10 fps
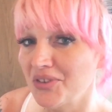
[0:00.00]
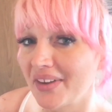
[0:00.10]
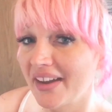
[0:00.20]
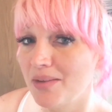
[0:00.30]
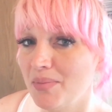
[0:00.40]

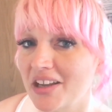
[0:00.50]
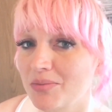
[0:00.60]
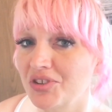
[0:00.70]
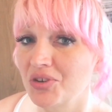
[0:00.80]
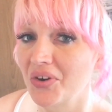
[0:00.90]
doing a makeup
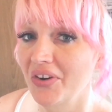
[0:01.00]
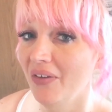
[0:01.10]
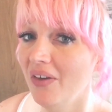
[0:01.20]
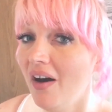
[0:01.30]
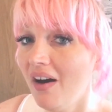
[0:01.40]

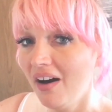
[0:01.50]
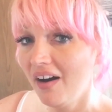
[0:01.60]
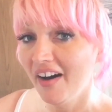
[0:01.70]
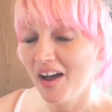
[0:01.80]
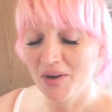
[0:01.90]
tutorial.
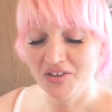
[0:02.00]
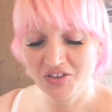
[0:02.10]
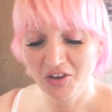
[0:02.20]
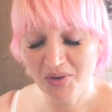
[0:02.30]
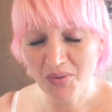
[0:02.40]
I'm
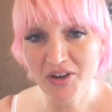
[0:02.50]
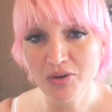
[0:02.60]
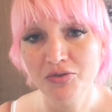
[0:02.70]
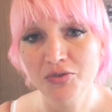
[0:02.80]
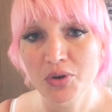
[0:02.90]
actually on my way
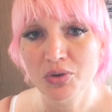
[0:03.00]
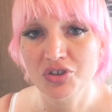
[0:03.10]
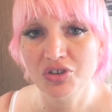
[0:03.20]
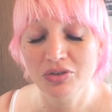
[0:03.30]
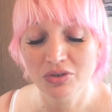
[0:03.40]
to a photo
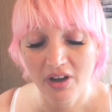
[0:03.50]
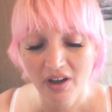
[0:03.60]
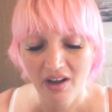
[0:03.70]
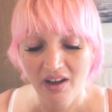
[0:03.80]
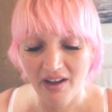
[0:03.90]
shoot.
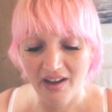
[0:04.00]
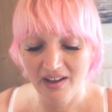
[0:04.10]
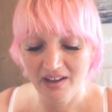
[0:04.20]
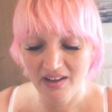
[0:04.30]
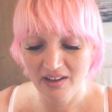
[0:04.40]

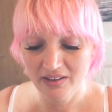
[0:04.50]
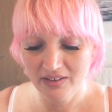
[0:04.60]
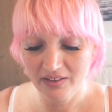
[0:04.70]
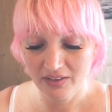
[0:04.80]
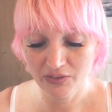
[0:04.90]

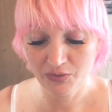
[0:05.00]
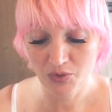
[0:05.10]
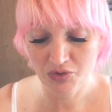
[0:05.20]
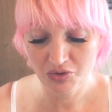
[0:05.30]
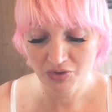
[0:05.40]
And this
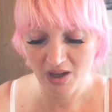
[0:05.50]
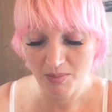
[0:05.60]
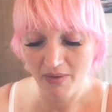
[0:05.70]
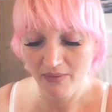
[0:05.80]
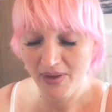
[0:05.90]
photo shoot,
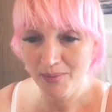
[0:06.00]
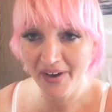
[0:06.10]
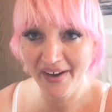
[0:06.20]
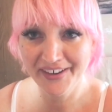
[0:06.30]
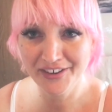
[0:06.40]
I'm a
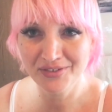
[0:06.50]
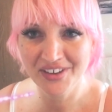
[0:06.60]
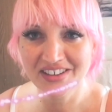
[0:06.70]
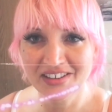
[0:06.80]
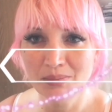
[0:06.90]
vampire
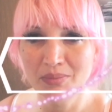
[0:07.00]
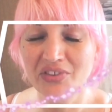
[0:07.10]
victim,